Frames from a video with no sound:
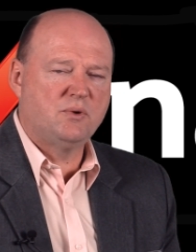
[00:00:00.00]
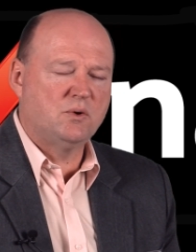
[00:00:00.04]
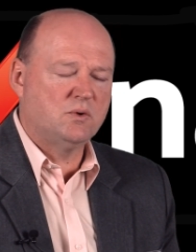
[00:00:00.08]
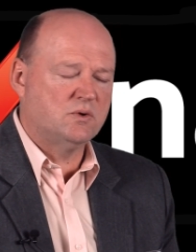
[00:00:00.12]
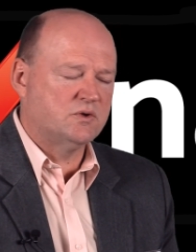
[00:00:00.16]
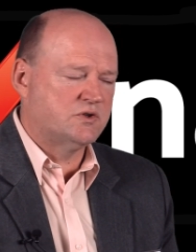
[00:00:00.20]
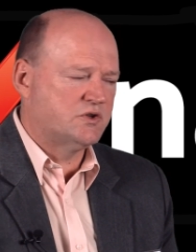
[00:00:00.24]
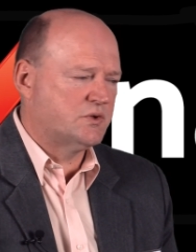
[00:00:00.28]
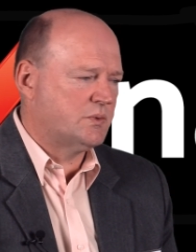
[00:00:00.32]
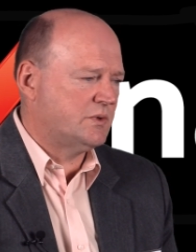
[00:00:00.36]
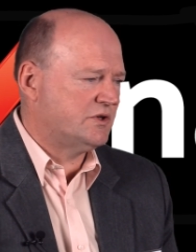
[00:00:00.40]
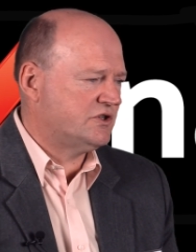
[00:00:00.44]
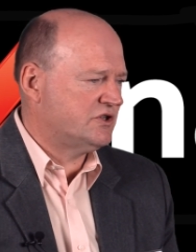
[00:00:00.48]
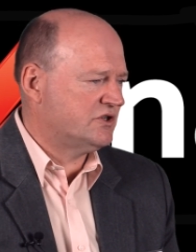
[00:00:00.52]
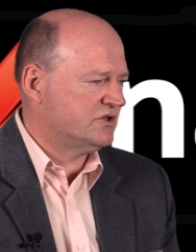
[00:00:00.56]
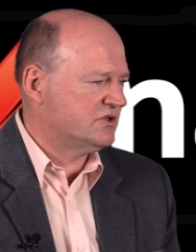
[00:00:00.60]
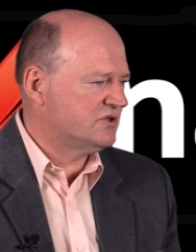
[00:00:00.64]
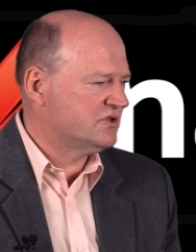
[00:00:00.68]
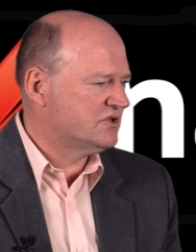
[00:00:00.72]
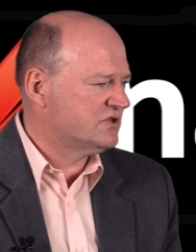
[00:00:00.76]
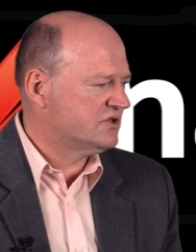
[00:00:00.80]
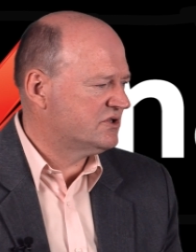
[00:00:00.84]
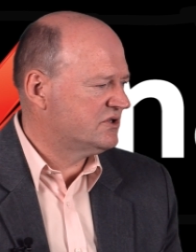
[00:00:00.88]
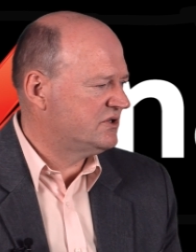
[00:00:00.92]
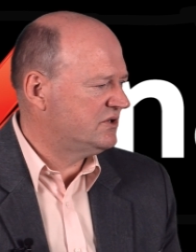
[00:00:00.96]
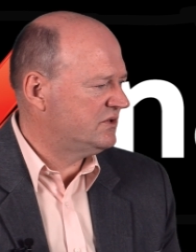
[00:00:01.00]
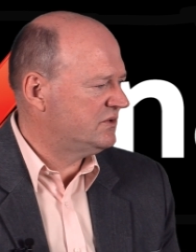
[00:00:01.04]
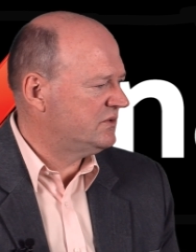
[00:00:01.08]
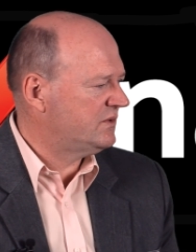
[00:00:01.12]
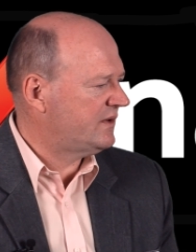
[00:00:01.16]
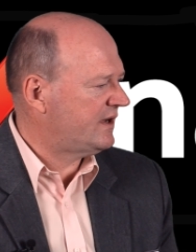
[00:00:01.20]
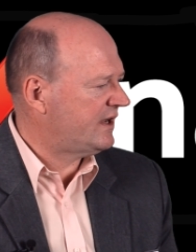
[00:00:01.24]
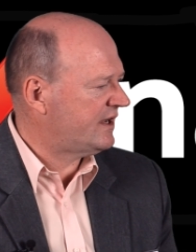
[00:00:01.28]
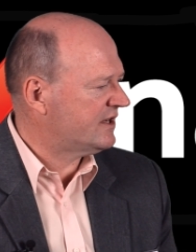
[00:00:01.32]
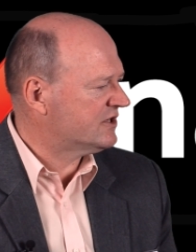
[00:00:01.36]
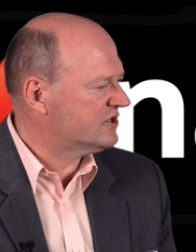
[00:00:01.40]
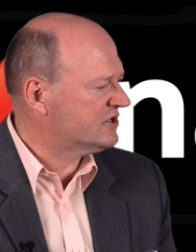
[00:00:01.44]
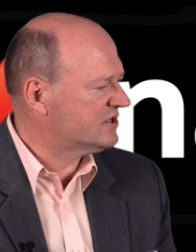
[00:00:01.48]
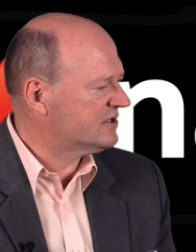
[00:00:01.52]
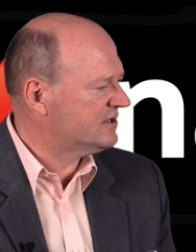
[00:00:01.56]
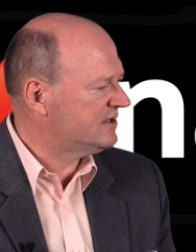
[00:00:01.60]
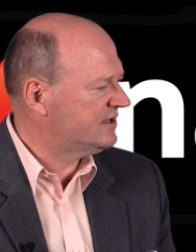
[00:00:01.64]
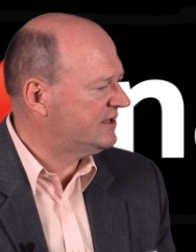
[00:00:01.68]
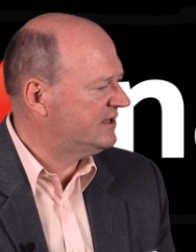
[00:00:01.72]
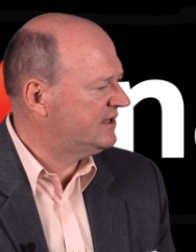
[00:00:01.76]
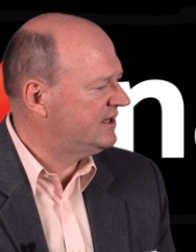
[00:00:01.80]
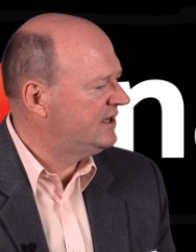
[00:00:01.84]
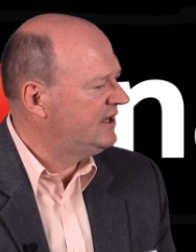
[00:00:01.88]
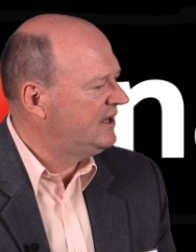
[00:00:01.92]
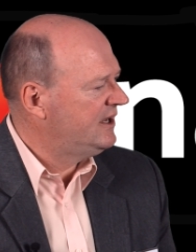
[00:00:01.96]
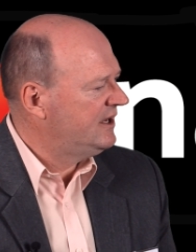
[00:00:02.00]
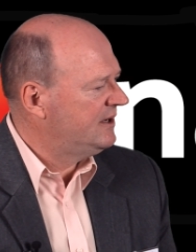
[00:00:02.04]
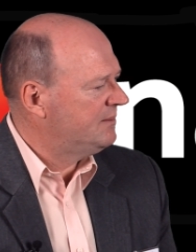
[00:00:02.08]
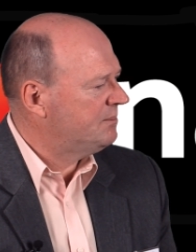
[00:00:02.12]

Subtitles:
pull switches to actually